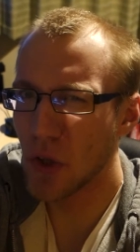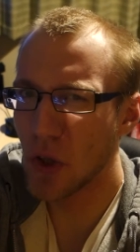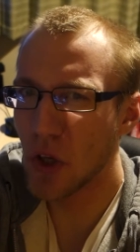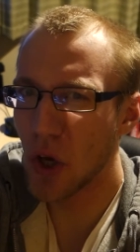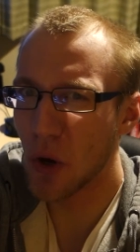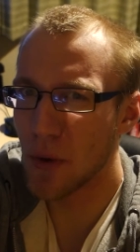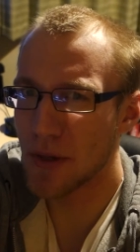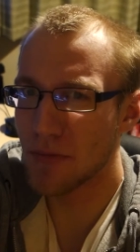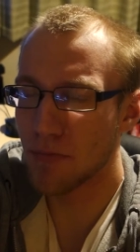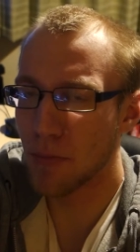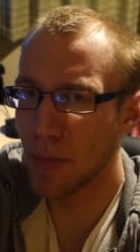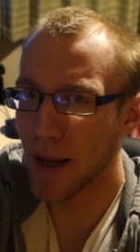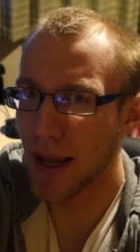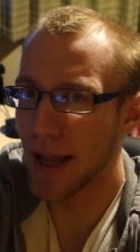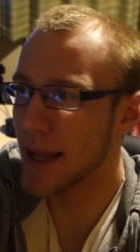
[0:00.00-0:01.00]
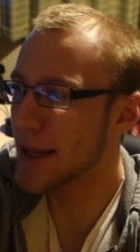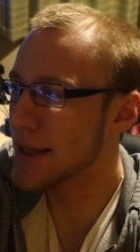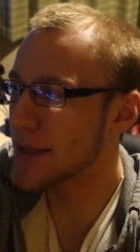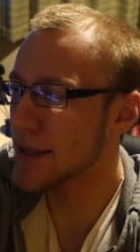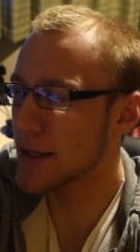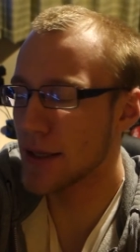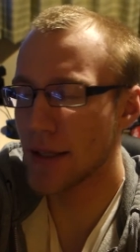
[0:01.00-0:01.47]
go as
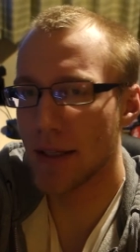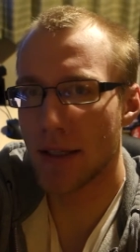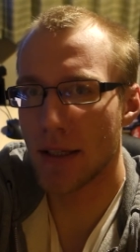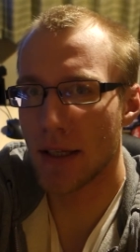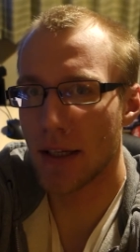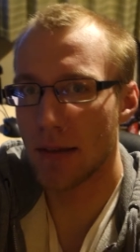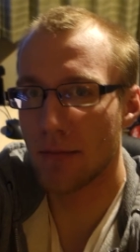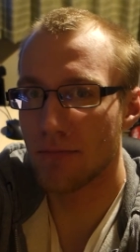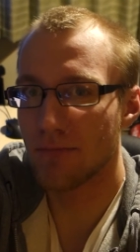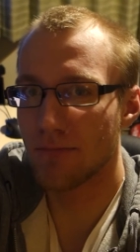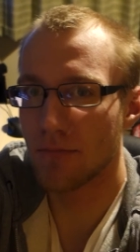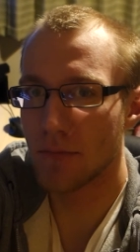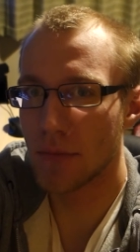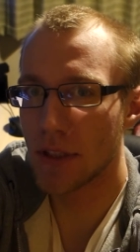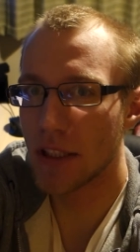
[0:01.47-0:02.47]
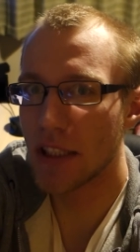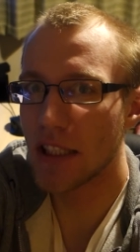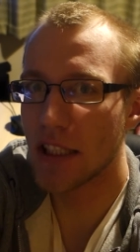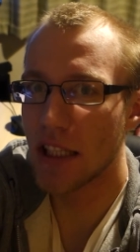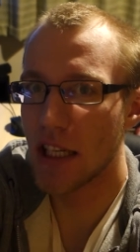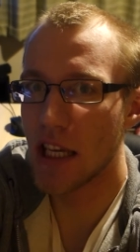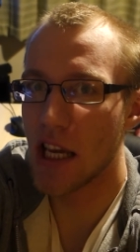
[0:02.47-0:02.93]
planned, um,
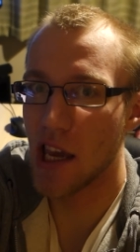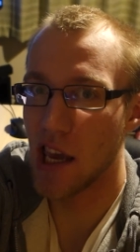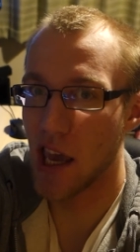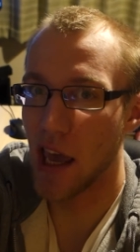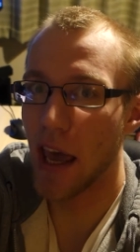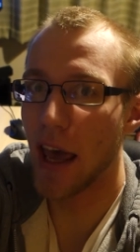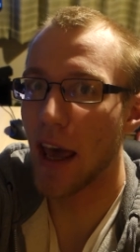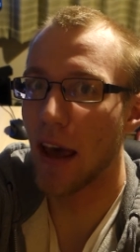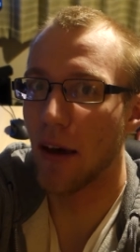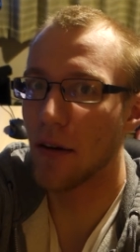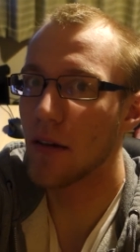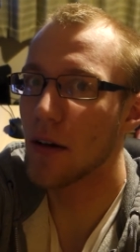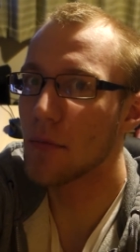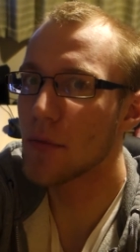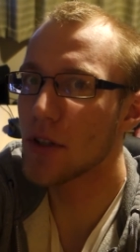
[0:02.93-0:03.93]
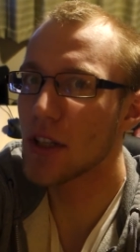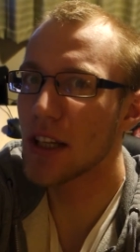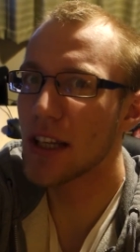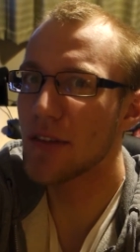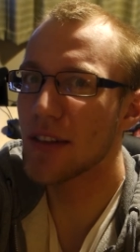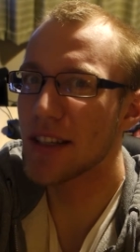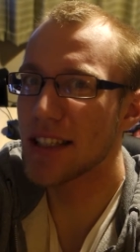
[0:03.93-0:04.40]
yeah. I'm just going
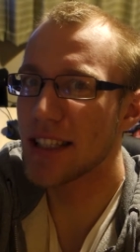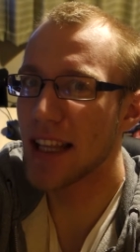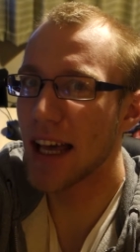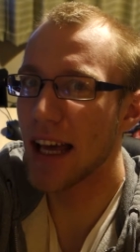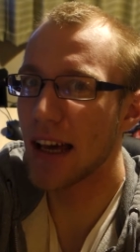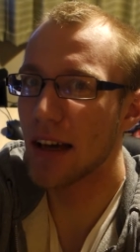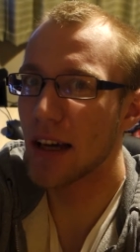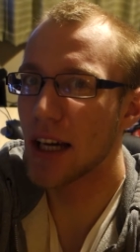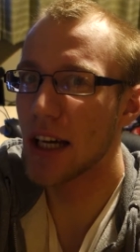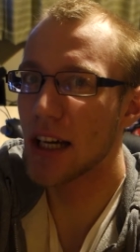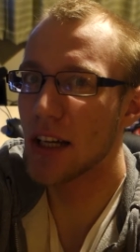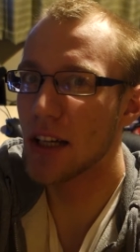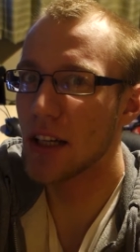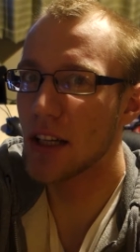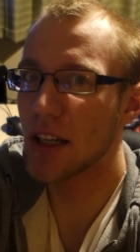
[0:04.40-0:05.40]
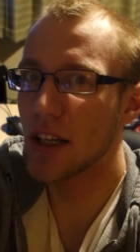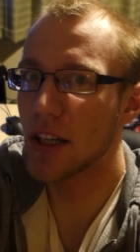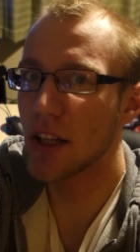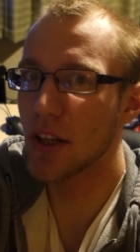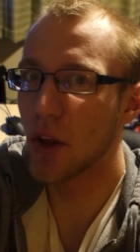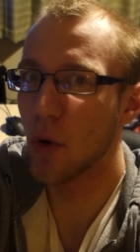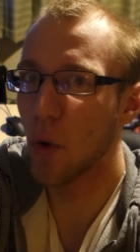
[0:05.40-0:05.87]
to leave it as that
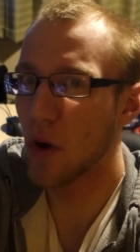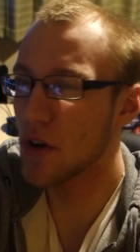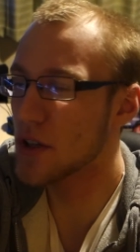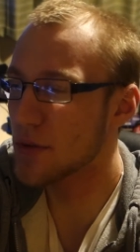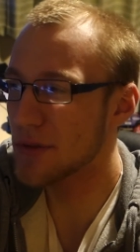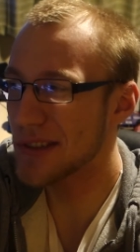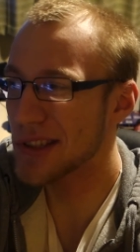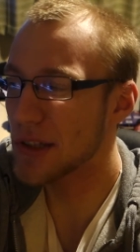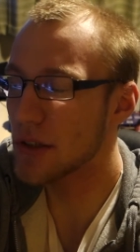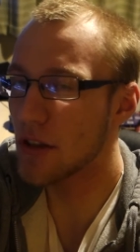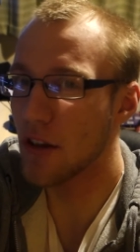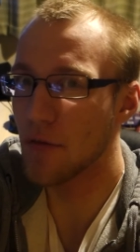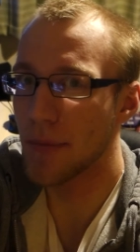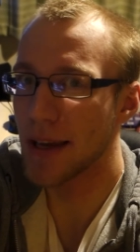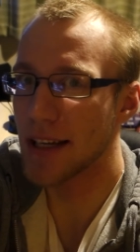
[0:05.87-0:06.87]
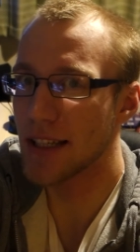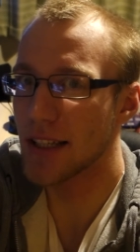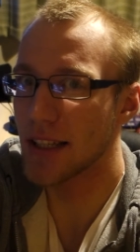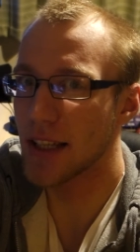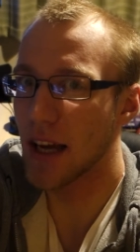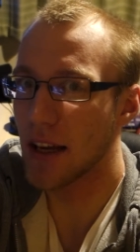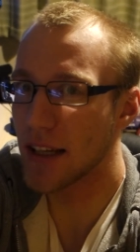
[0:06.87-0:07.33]
the quality wasn't good enough.
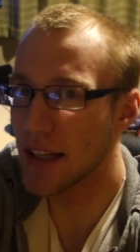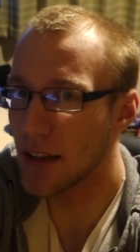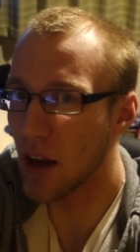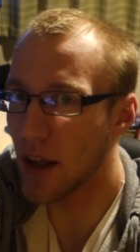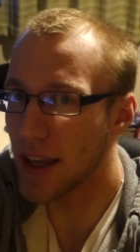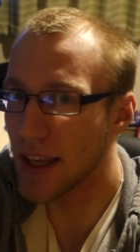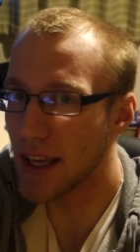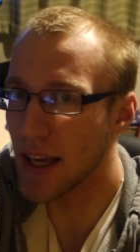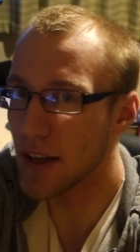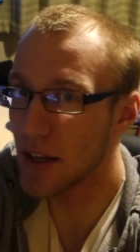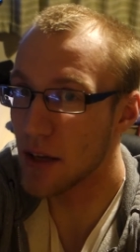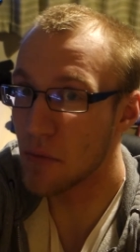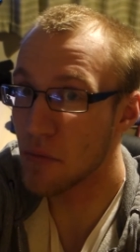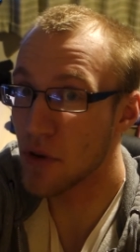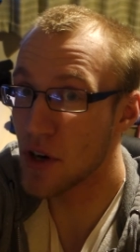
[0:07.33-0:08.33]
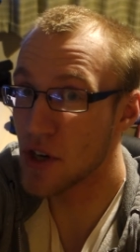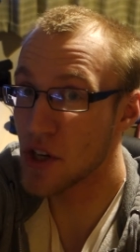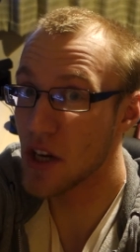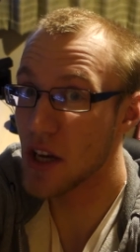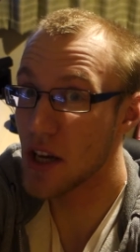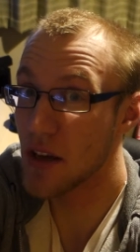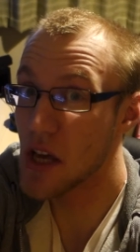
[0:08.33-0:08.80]
Basically, I didn't like it. I didn't
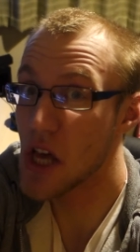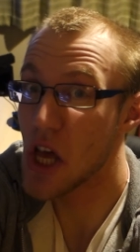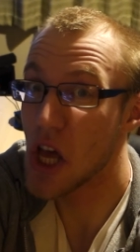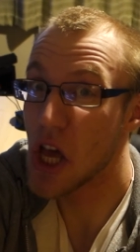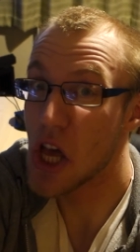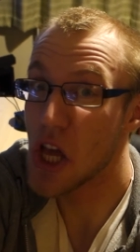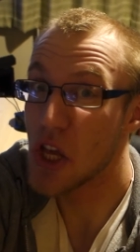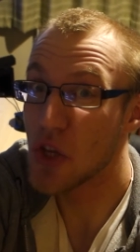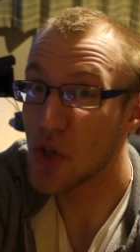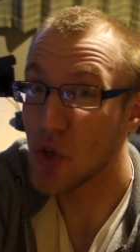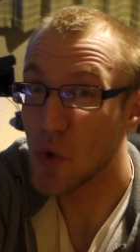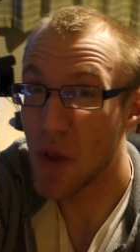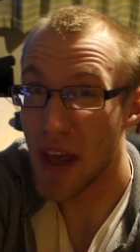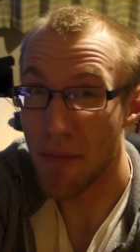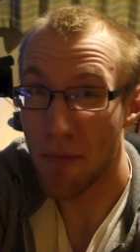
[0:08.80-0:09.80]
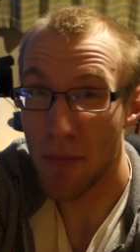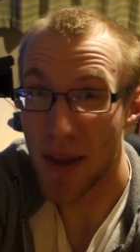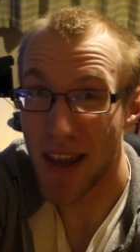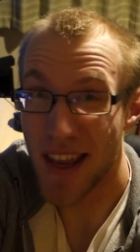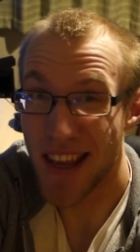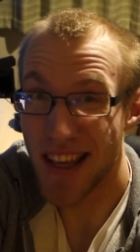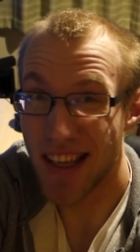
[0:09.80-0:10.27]
appreciate it. So that
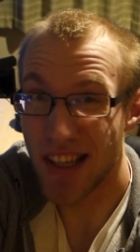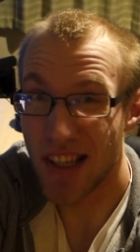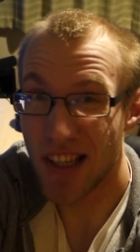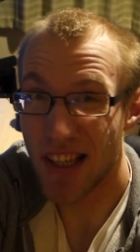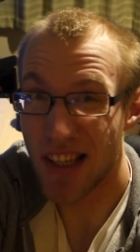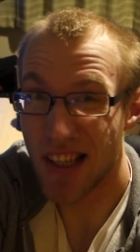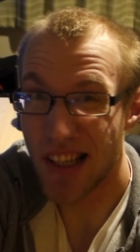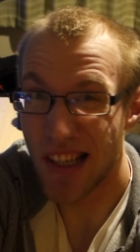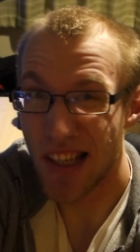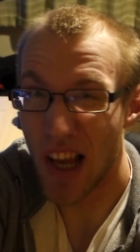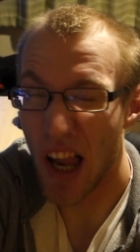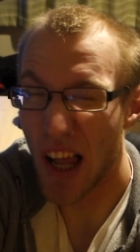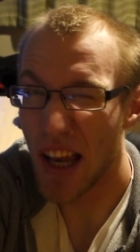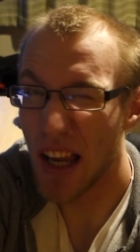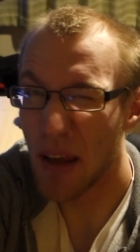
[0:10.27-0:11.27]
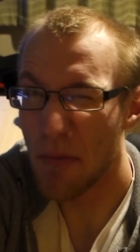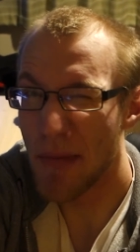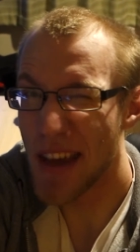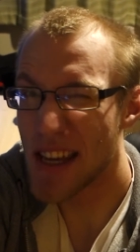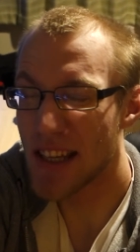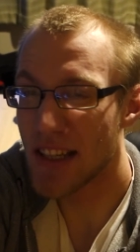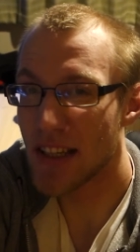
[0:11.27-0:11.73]
bit is slightly
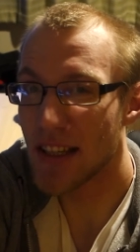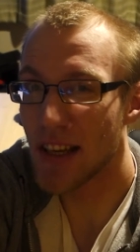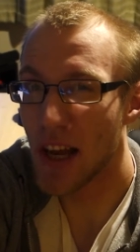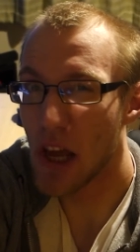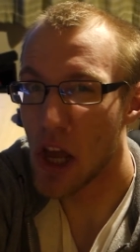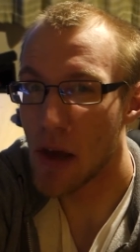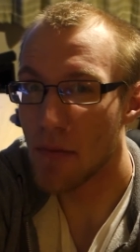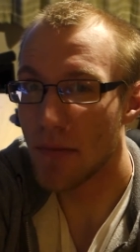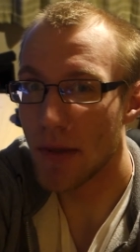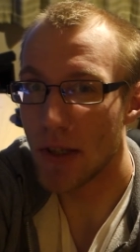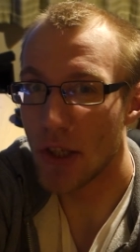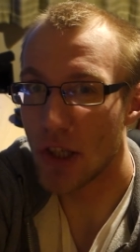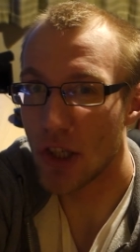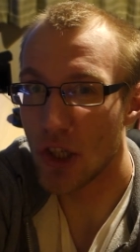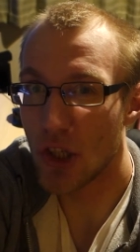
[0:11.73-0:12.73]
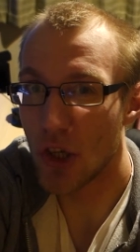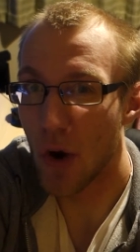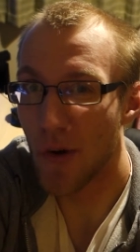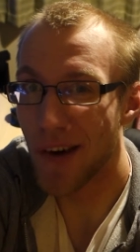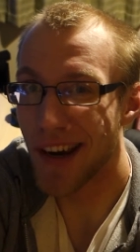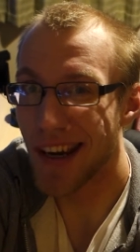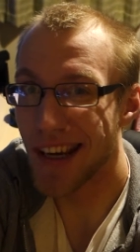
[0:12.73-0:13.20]
missed. I am
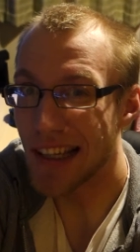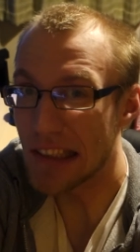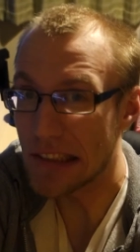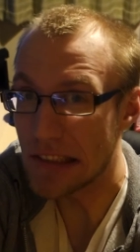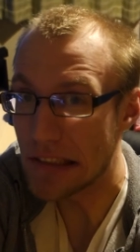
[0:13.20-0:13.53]
sorry.